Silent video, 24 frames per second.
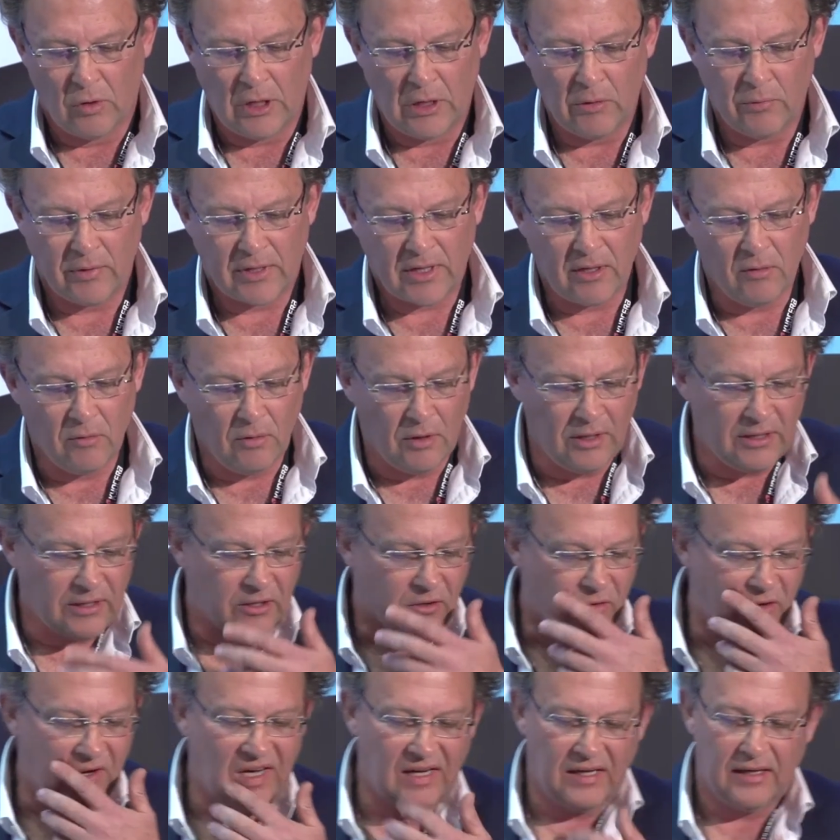Well, we can all
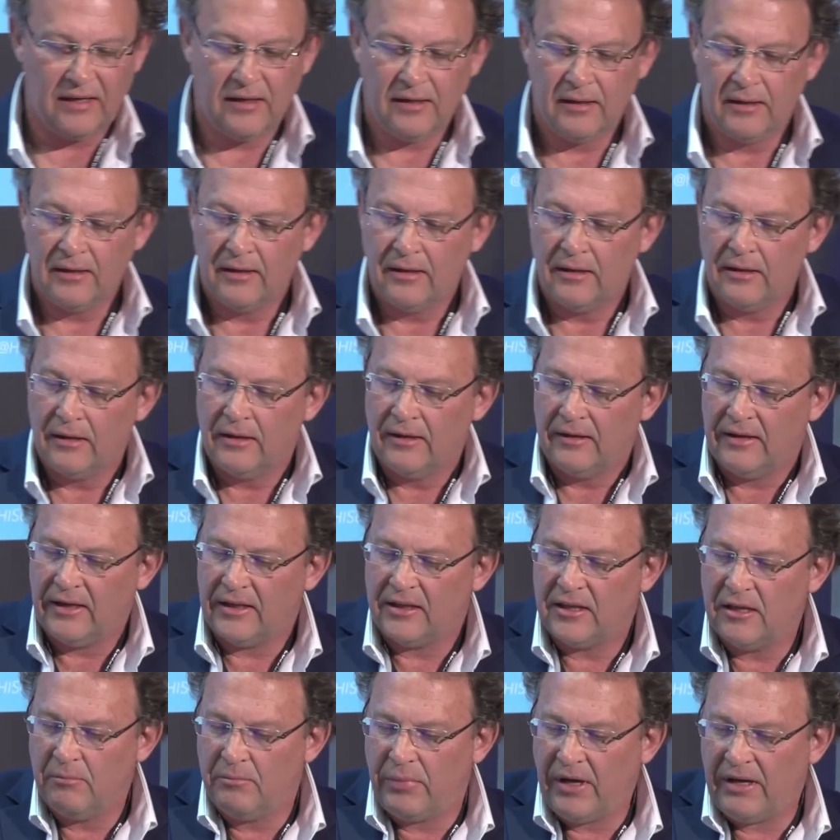agree
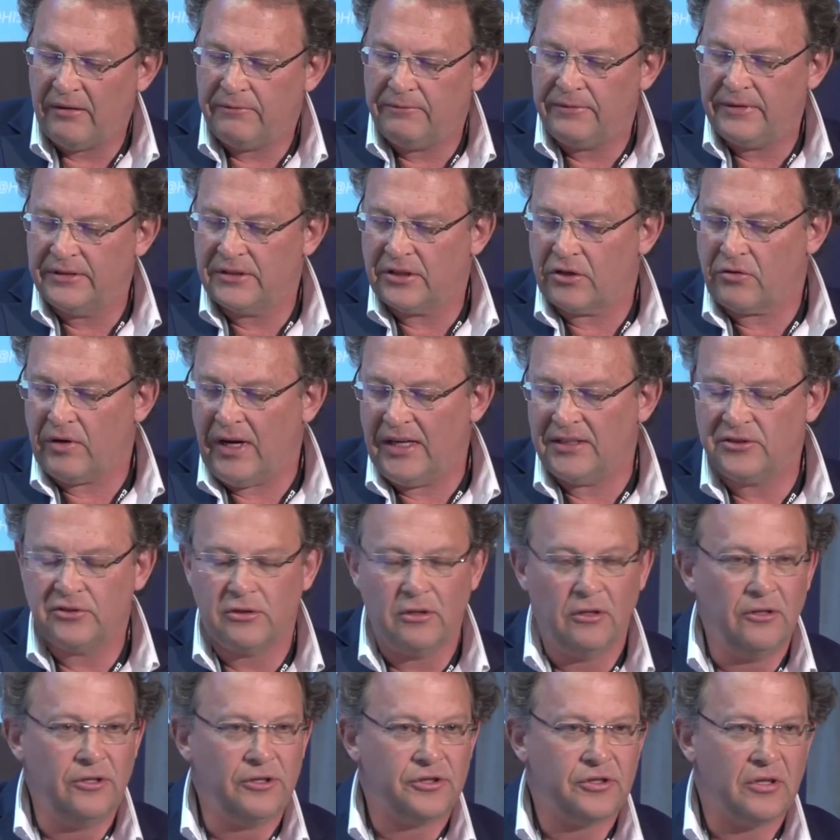that the above is a great
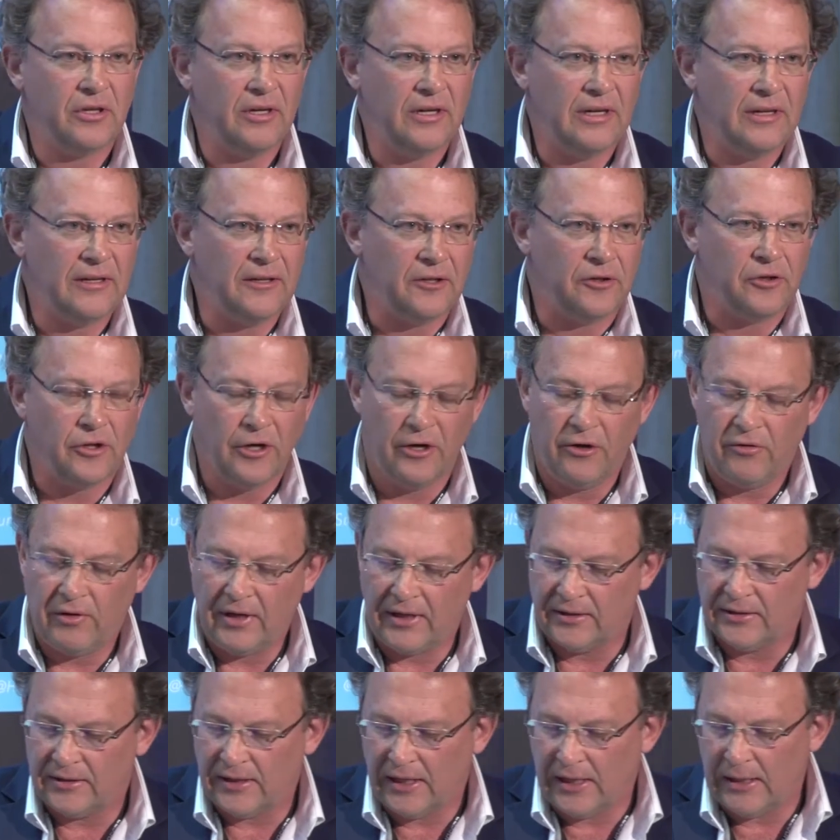solution and
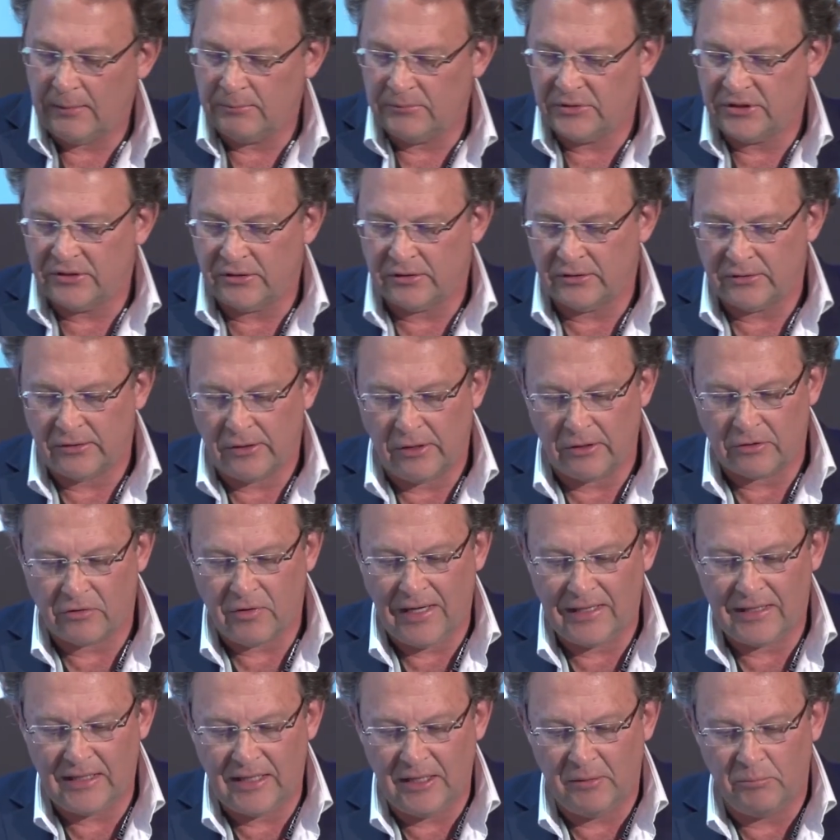turnaround times are
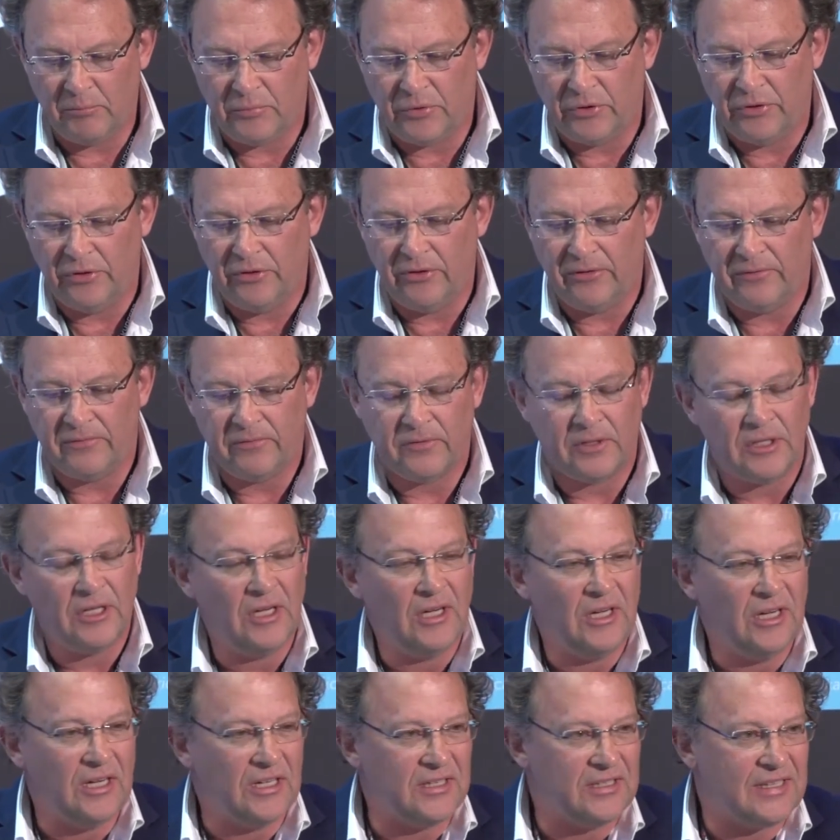greatly improved.
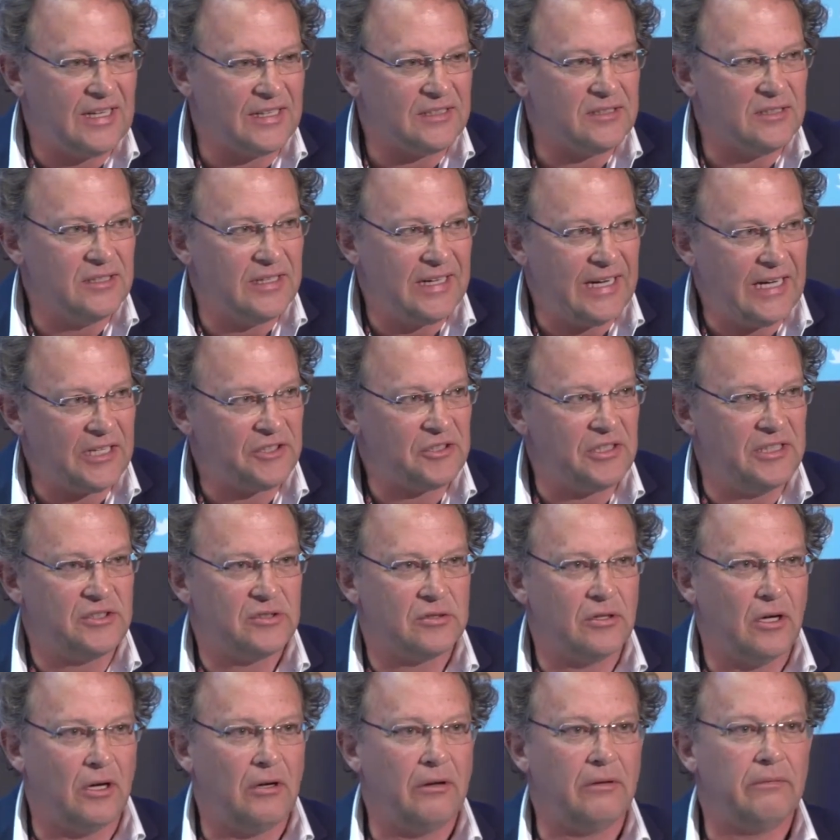It doesn't actually
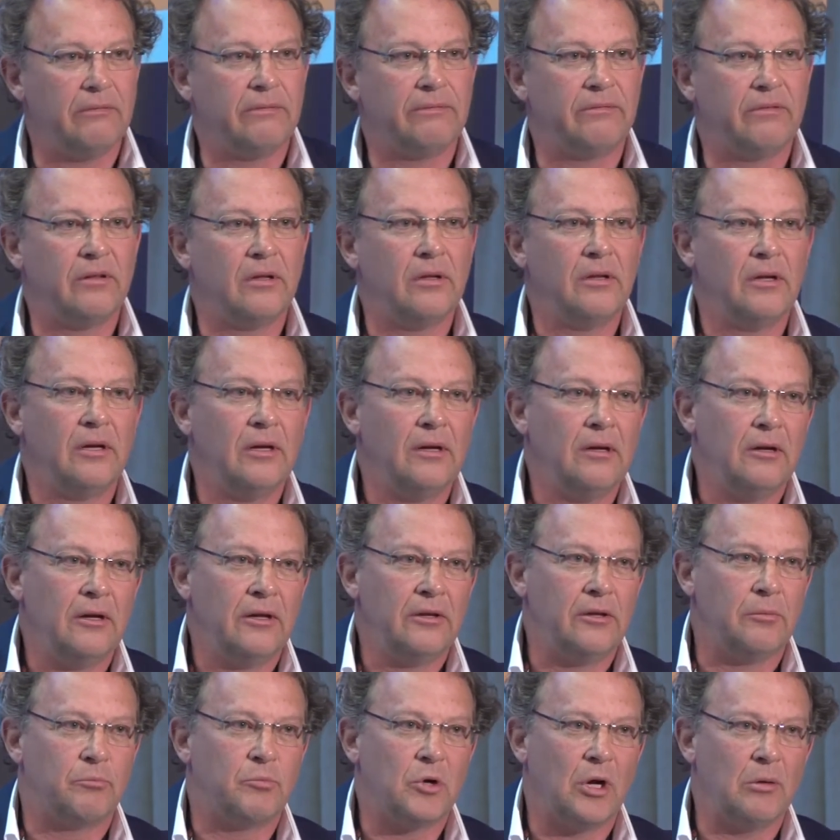solve
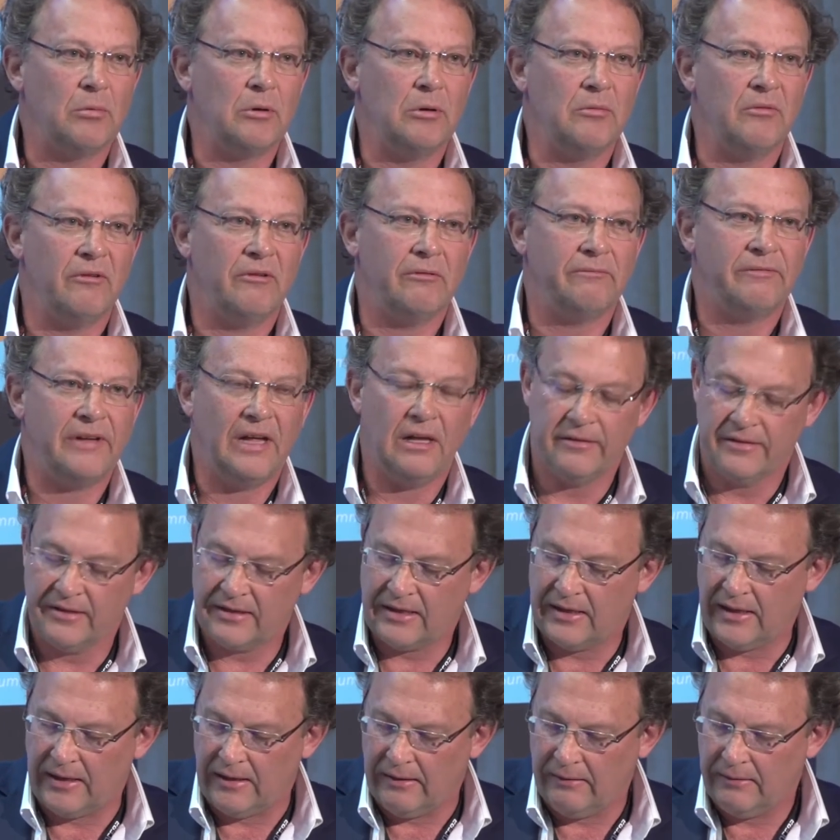the problem of
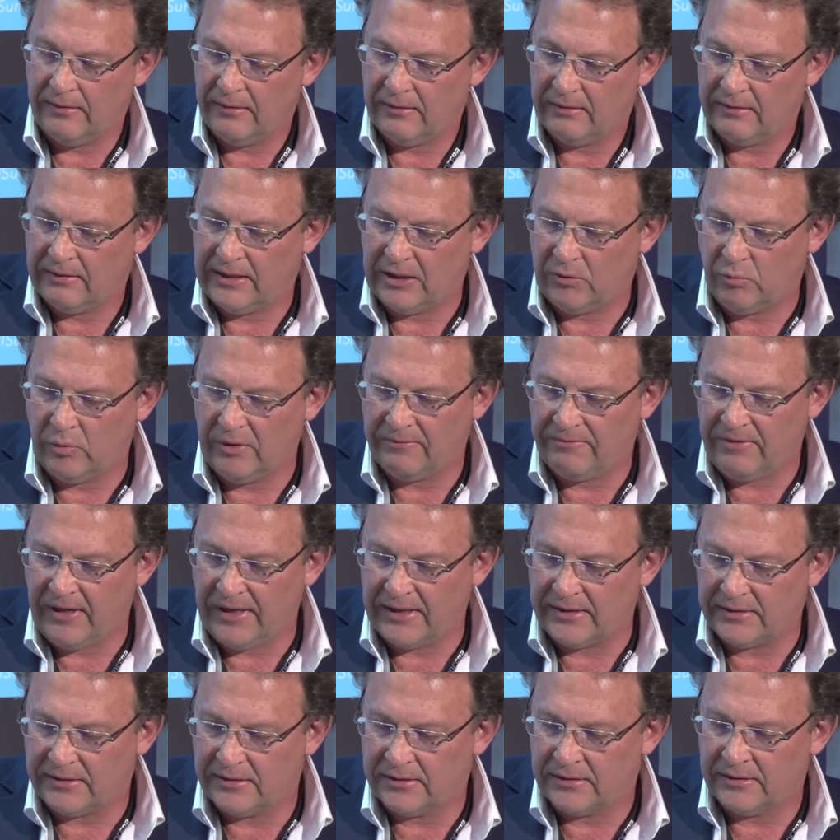healthcare that we
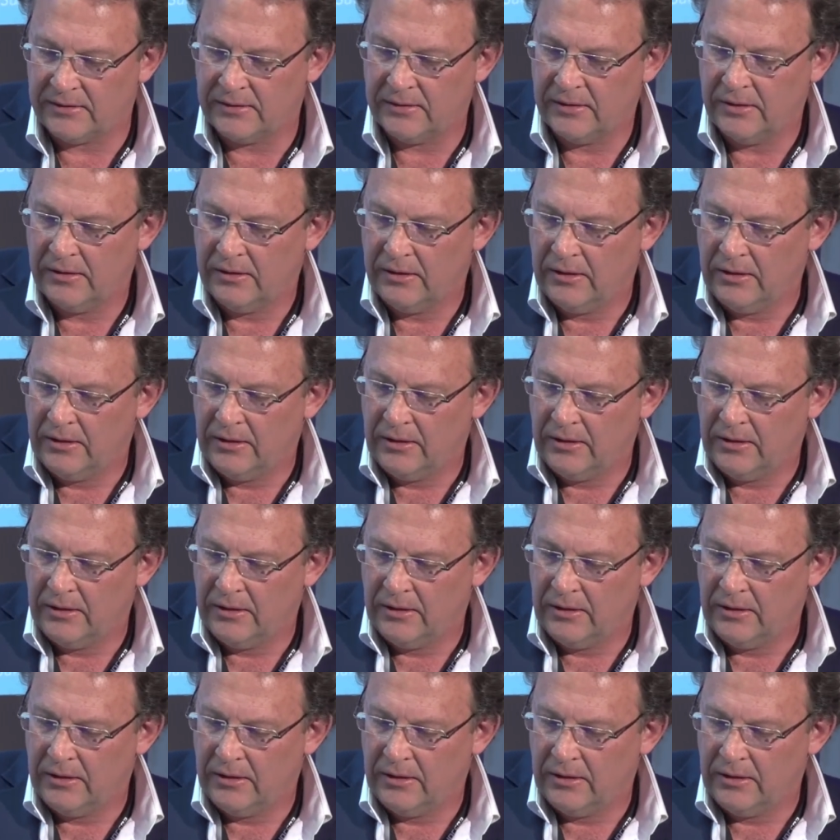face.